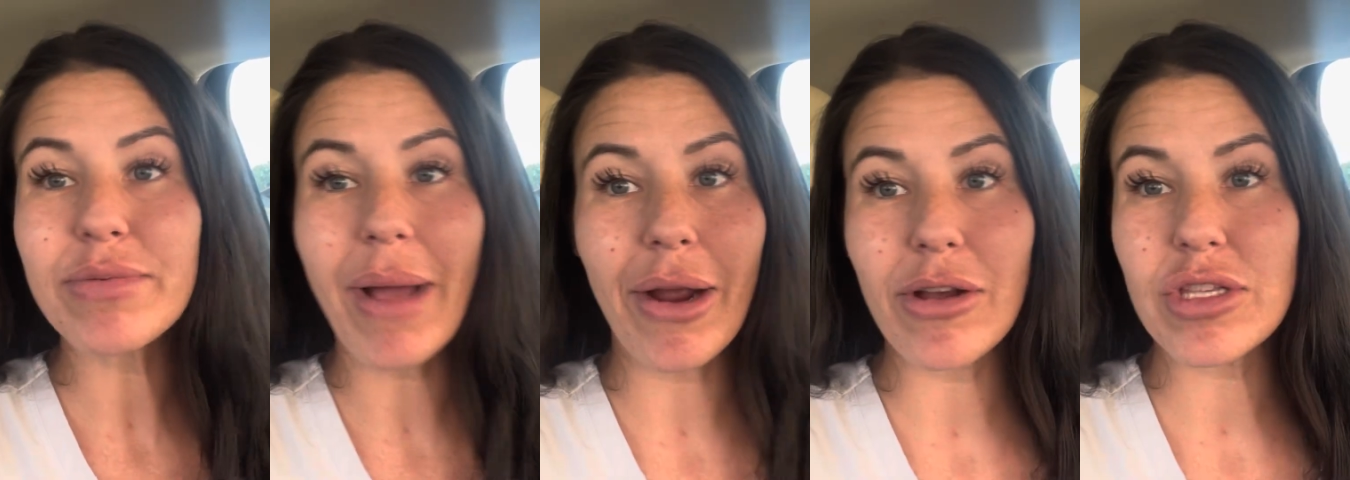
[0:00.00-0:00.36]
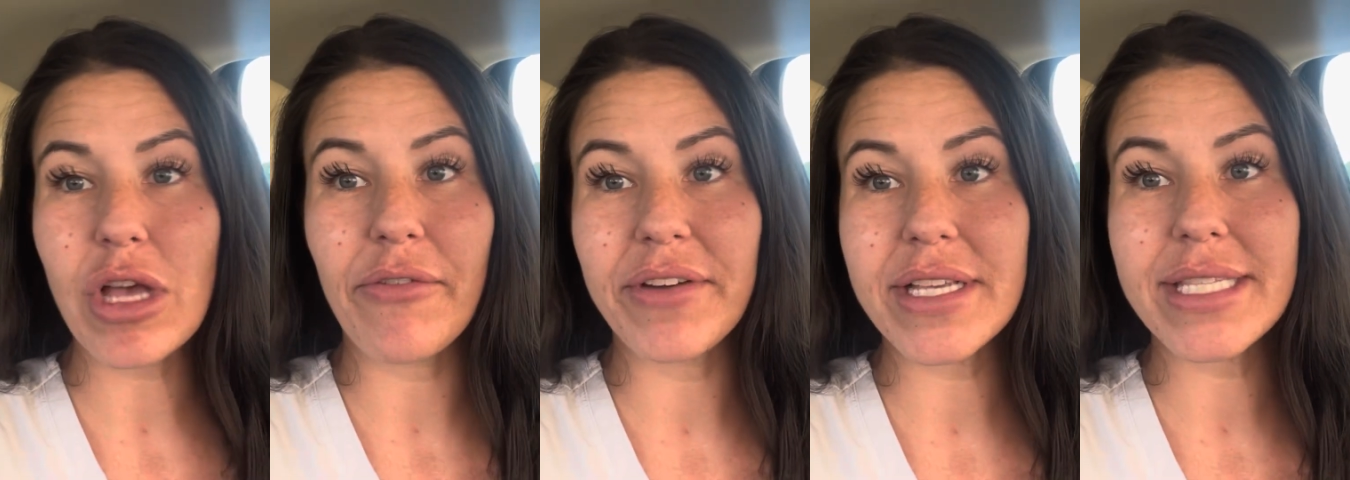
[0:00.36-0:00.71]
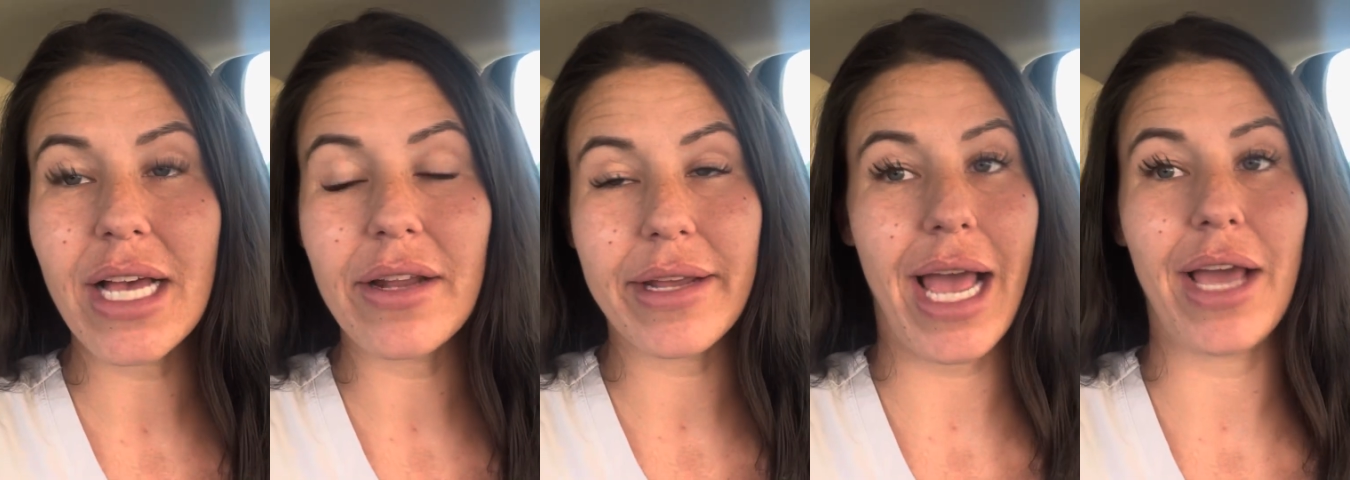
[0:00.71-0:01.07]
Microsoft
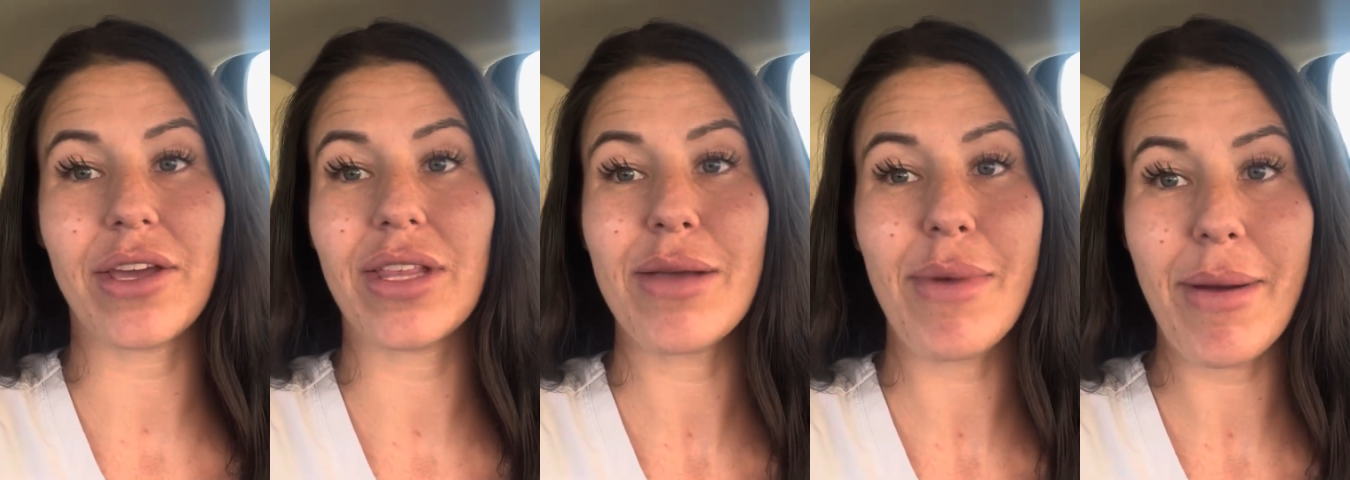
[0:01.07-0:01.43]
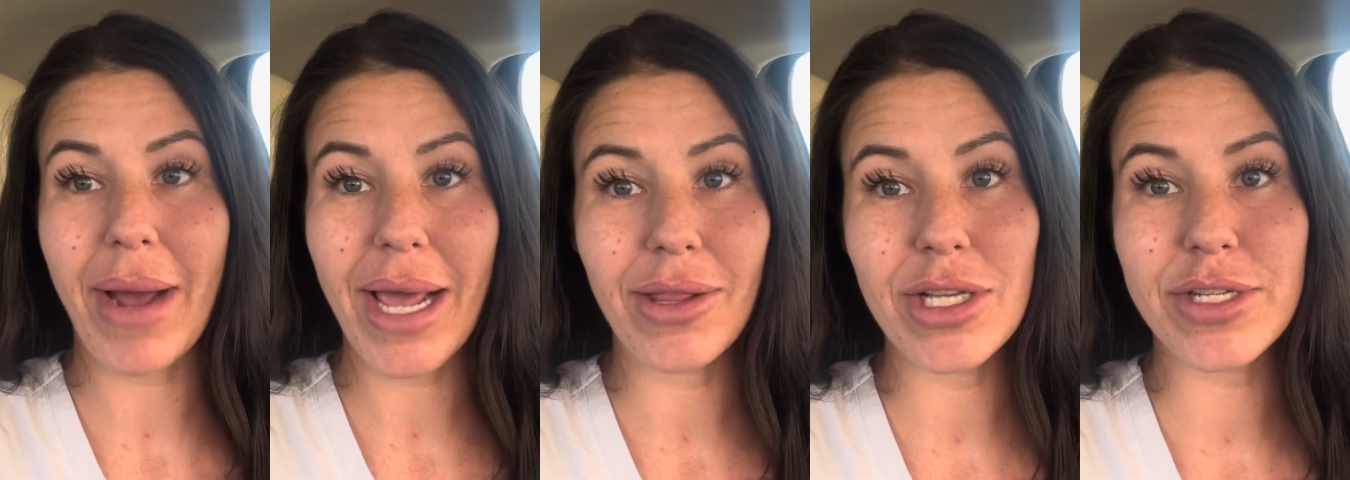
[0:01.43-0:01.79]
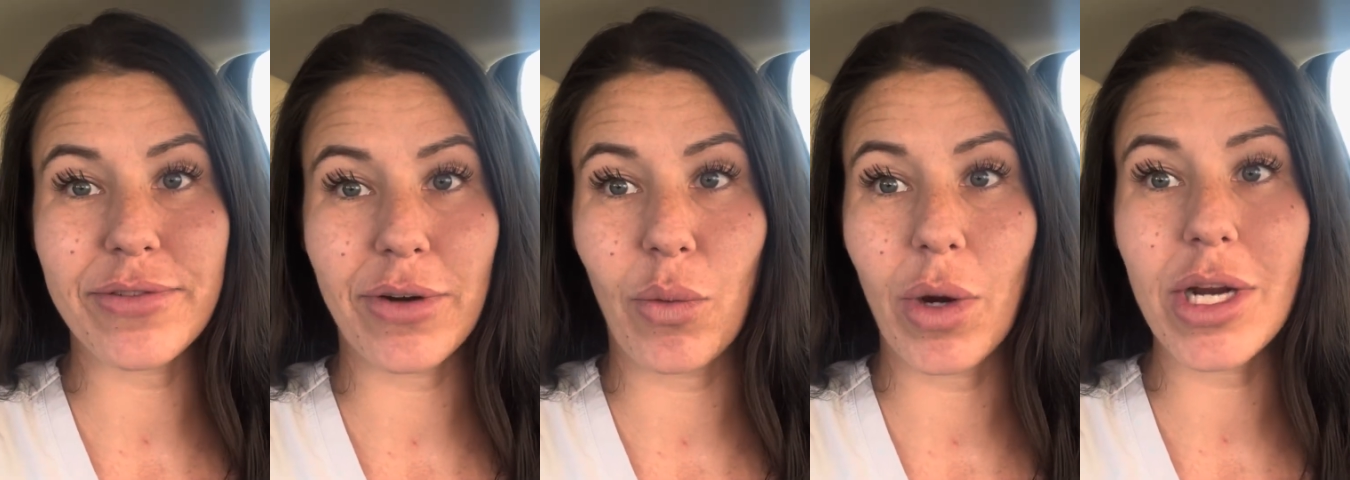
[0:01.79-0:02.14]
Excel to calculate my
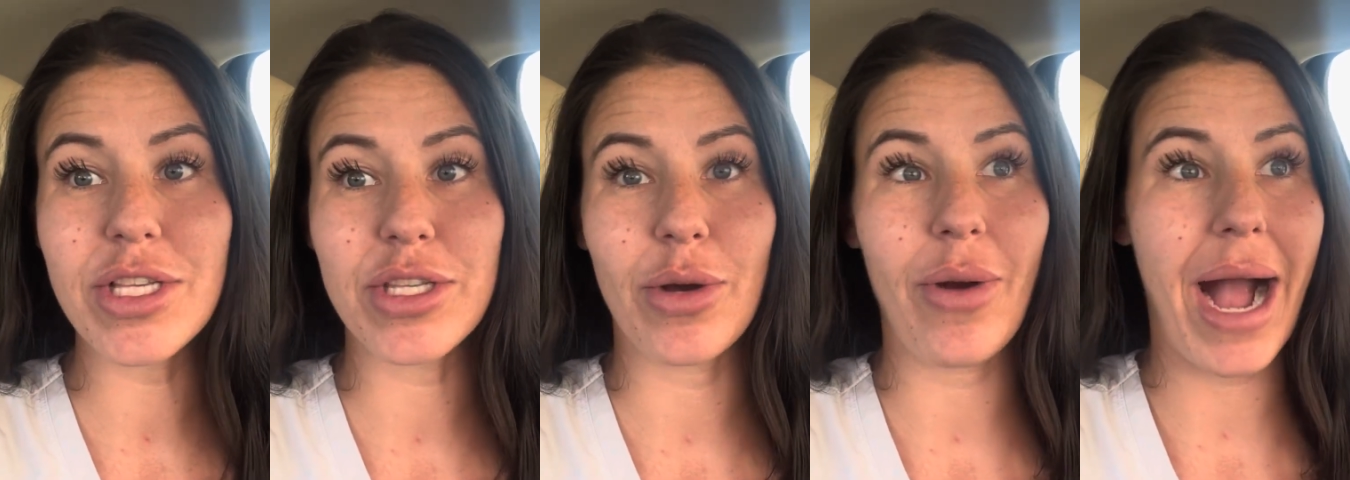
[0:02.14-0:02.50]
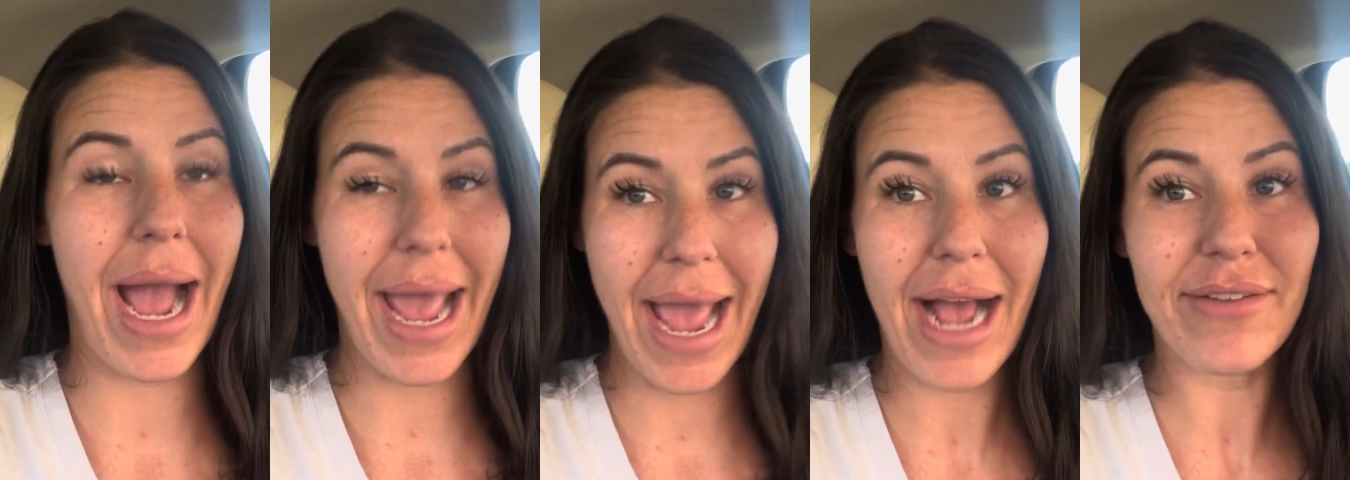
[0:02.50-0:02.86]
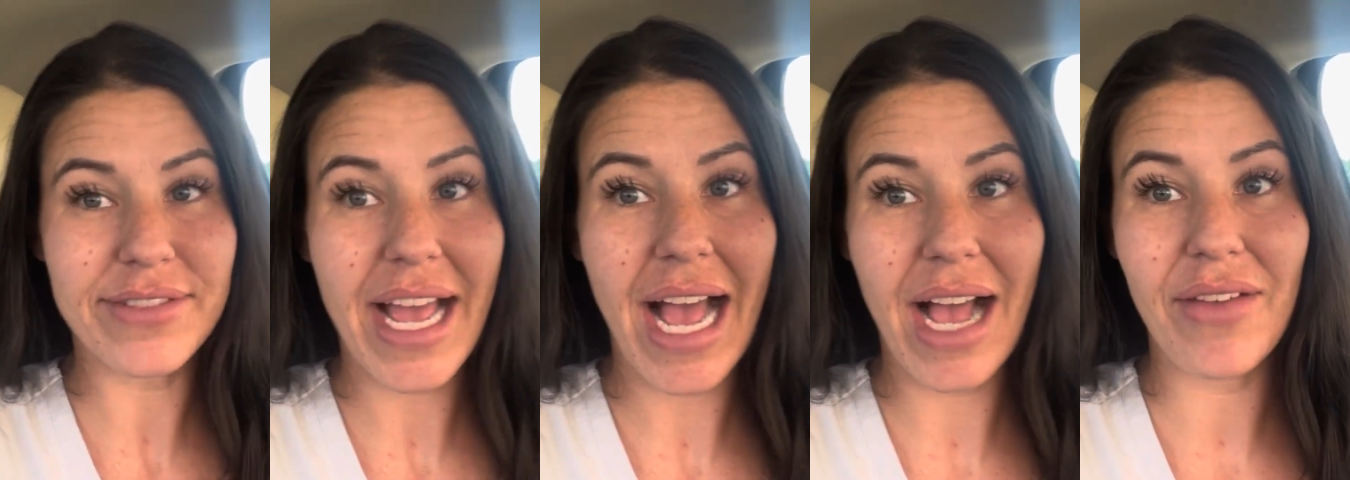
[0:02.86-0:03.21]
mileage for work, so I
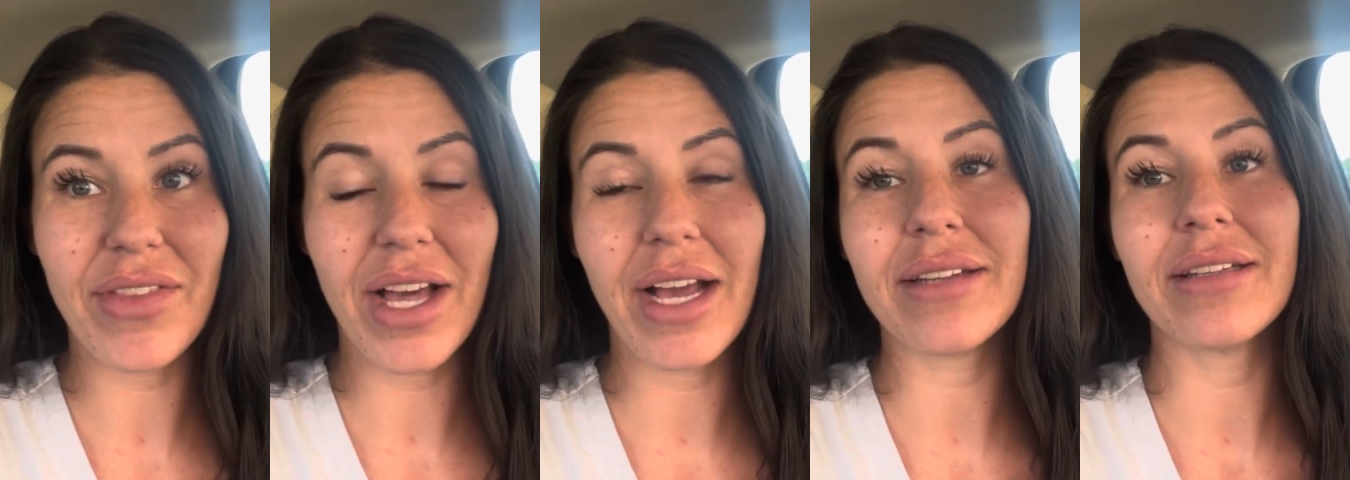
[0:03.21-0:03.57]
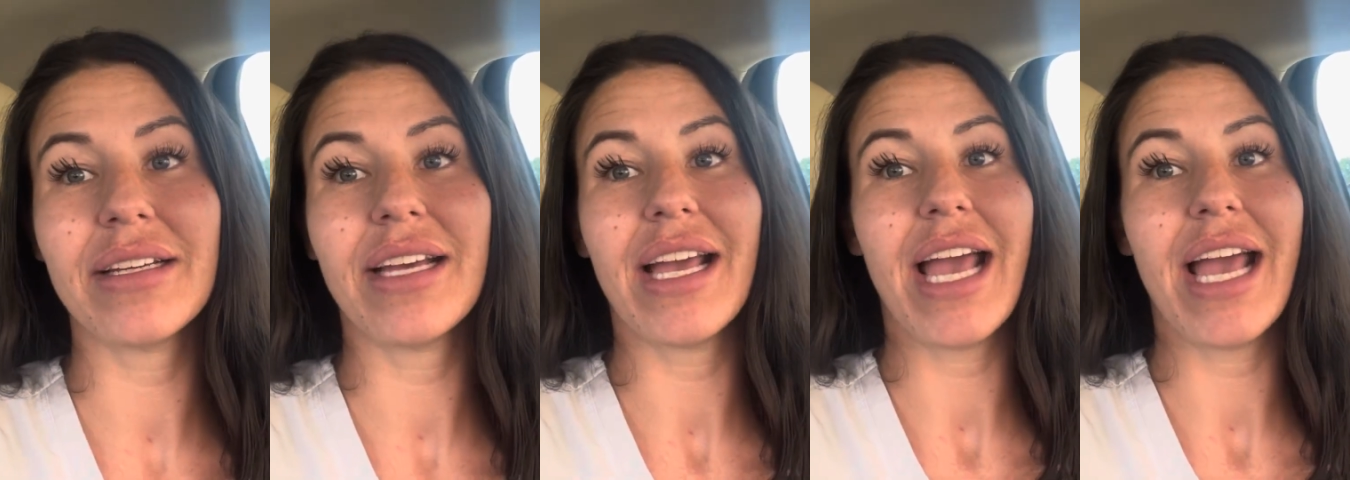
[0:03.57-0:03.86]
have to have that.